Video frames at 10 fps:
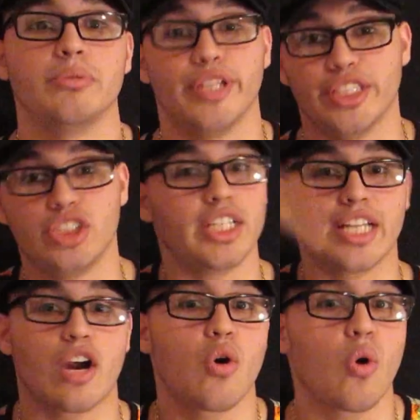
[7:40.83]
So they stick
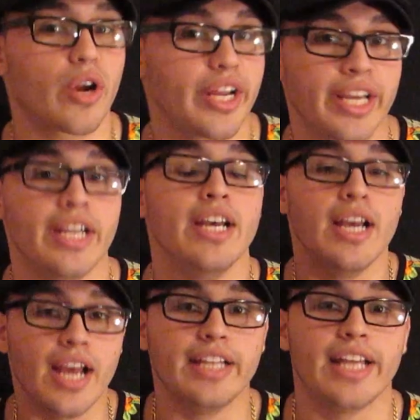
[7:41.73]
that cork in it,
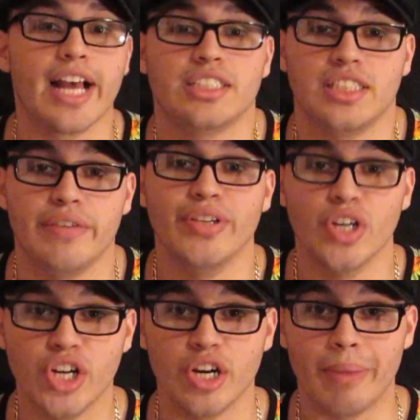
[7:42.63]
and they actually give you
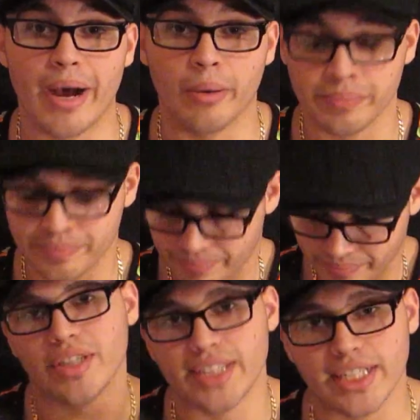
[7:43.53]
a good amount.
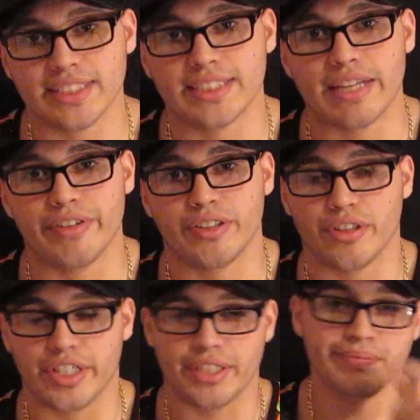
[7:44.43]
Let's say it's a
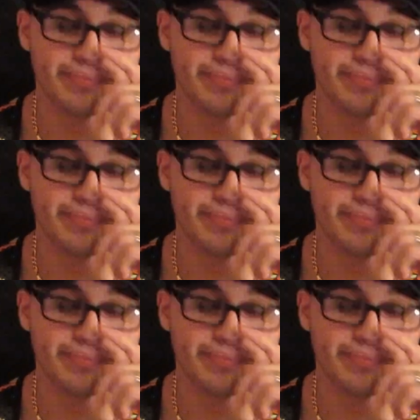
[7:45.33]
730.